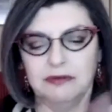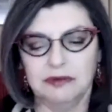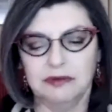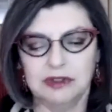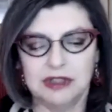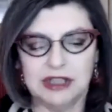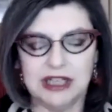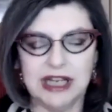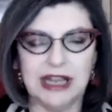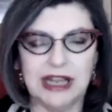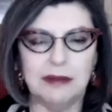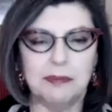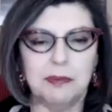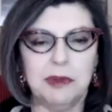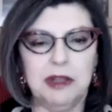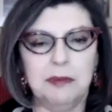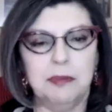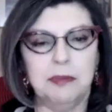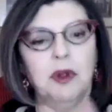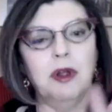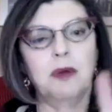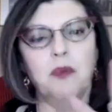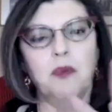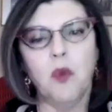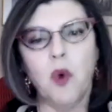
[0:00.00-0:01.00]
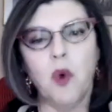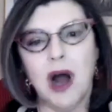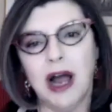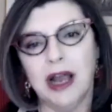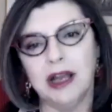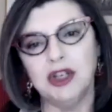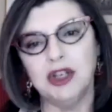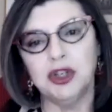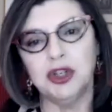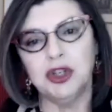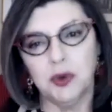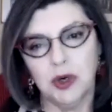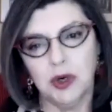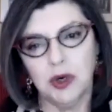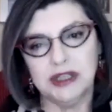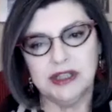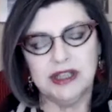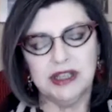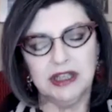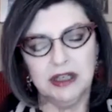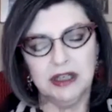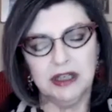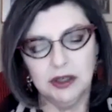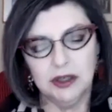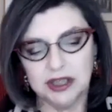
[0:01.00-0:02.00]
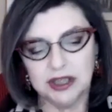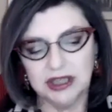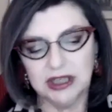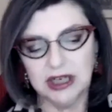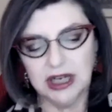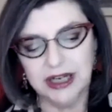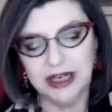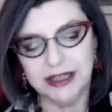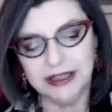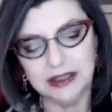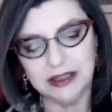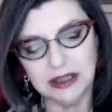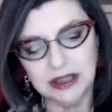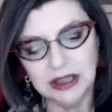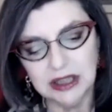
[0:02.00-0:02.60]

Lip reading: take people and why Joi's here tonight